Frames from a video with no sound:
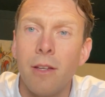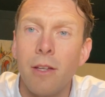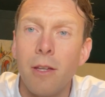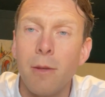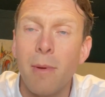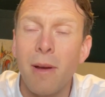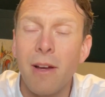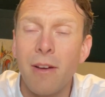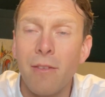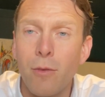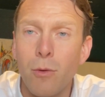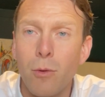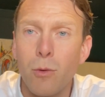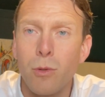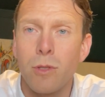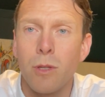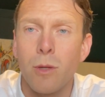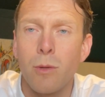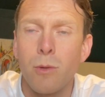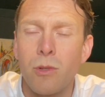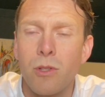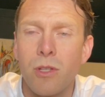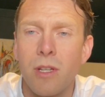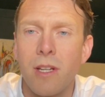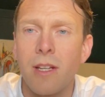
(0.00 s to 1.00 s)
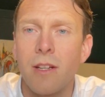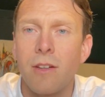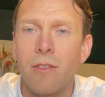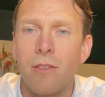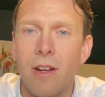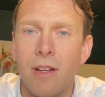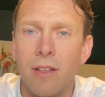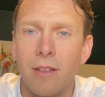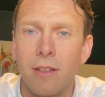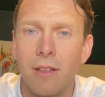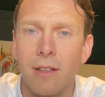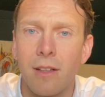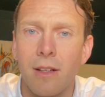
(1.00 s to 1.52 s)
You may have also seen
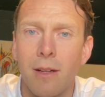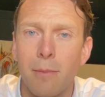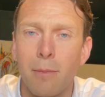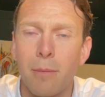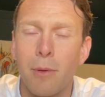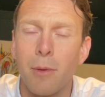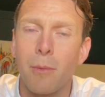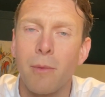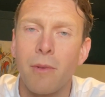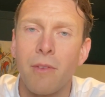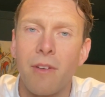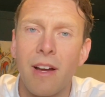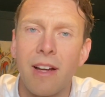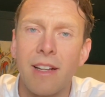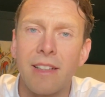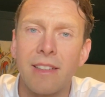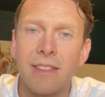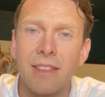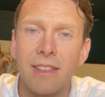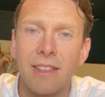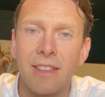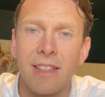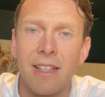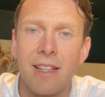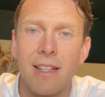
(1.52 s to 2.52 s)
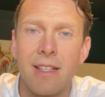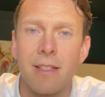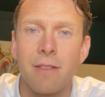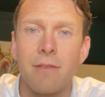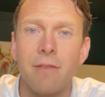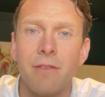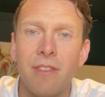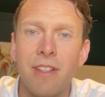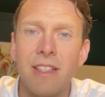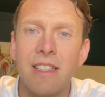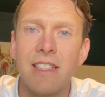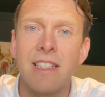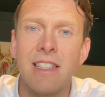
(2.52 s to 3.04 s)
around the club that we've had
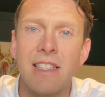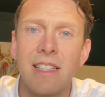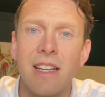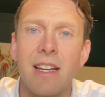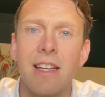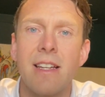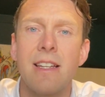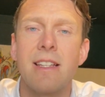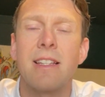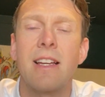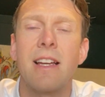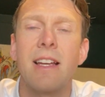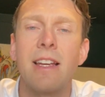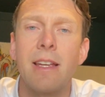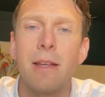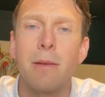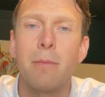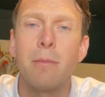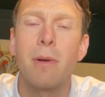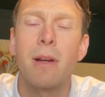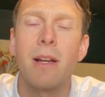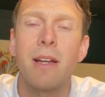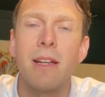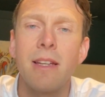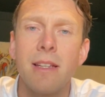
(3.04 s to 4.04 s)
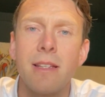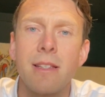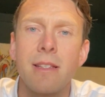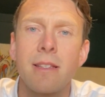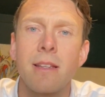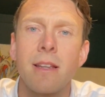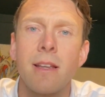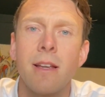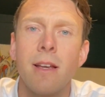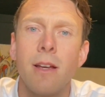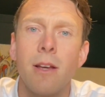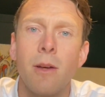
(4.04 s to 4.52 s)
custom fitting days taking place.